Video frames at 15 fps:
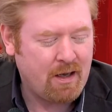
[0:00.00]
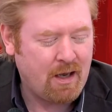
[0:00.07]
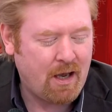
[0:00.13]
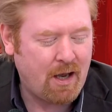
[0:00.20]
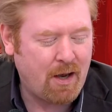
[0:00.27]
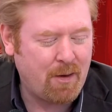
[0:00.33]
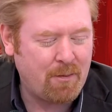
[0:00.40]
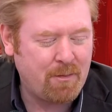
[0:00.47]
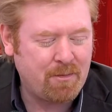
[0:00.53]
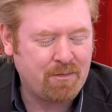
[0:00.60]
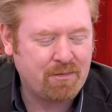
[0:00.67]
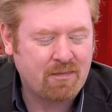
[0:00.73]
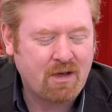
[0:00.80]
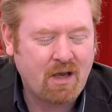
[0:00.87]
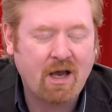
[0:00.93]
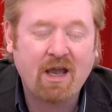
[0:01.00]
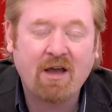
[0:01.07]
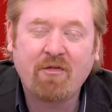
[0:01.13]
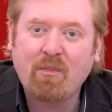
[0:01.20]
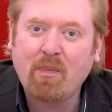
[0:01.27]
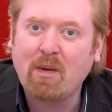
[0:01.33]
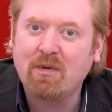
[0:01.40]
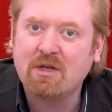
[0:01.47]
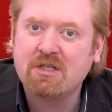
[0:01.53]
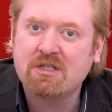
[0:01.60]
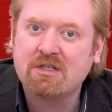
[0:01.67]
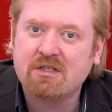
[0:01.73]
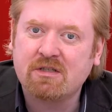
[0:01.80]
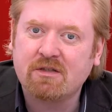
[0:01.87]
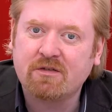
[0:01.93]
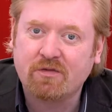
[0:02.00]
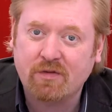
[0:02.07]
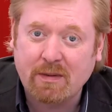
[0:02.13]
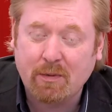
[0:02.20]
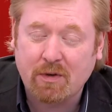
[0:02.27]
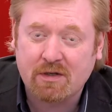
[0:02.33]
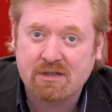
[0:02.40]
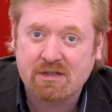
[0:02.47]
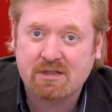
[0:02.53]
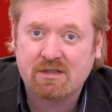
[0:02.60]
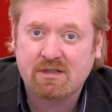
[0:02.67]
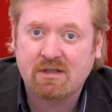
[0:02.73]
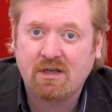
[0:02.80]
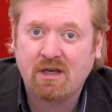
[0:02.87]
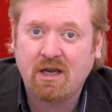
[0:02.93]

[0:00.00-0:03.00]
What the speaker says: I have published 3 books